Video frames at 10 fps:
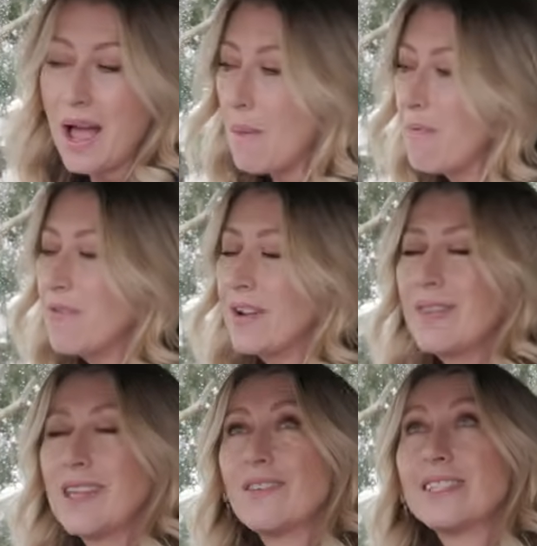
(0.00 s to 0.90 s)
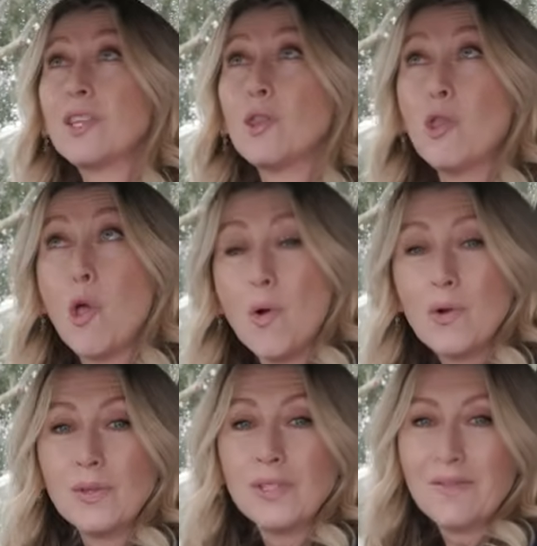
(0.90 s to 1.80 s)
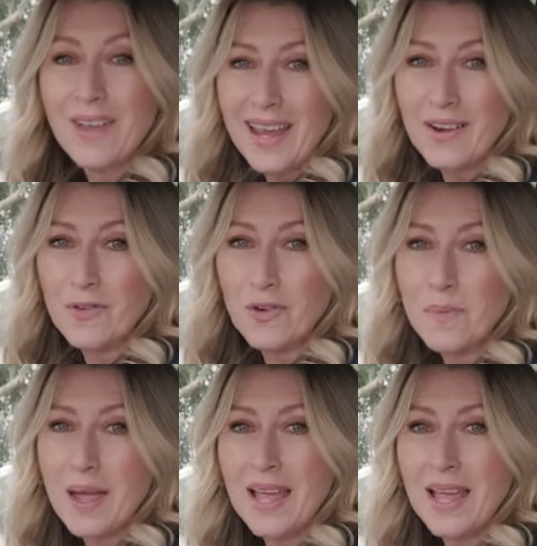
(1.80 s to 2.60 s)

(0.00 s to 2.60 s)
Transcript: Up front there is loads of headroom